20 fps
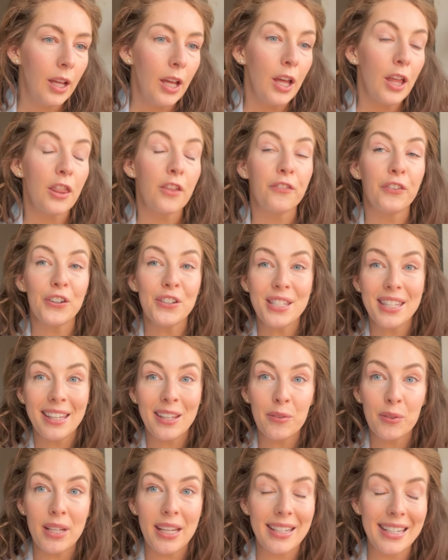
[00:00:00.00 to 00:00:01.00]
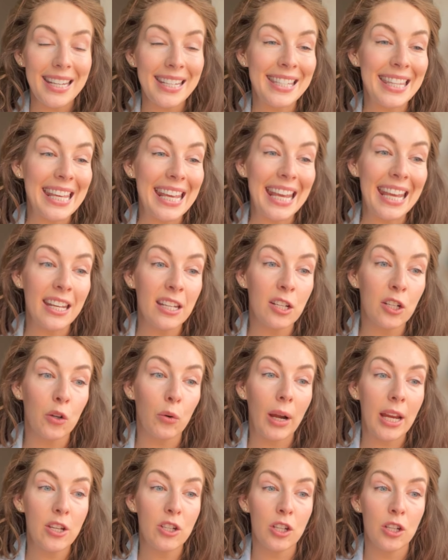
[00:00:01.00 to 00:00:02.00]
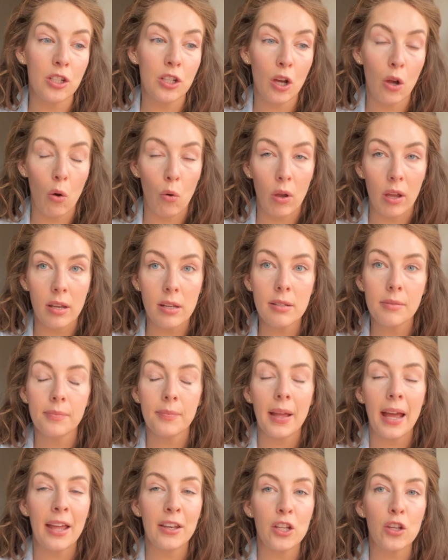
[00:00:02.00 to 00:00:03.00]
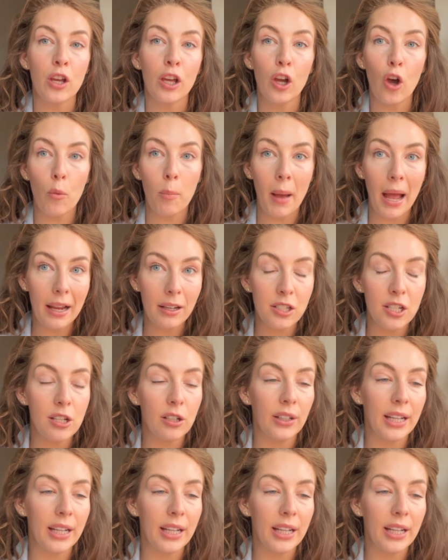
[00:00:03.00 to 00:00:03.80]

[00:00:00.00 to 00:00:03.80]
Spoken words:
The first thing you need is the integration token, and you can go back to your